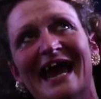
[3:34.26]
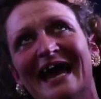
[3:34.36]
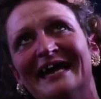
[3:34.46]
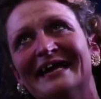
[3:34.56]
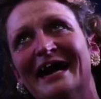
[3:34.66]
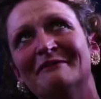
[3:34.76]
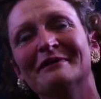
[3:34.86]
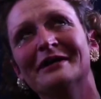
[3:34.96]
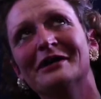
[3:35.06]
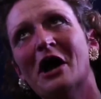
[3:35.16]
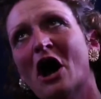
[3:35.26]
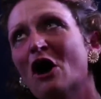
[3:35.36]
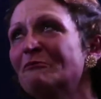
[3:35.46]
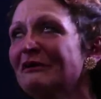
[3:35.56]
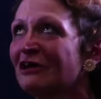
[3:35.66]
and
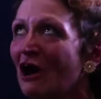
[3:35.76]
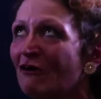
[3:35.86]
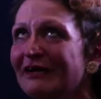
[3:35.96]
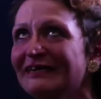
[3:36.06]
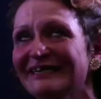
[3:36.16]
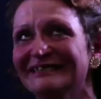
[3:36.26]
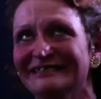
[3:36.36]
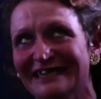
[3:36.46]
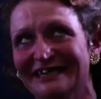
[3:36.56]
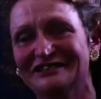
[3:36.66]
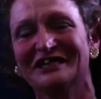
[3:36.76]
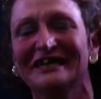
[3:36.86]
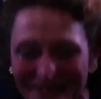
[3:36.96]
hoping Cody didn't ditch.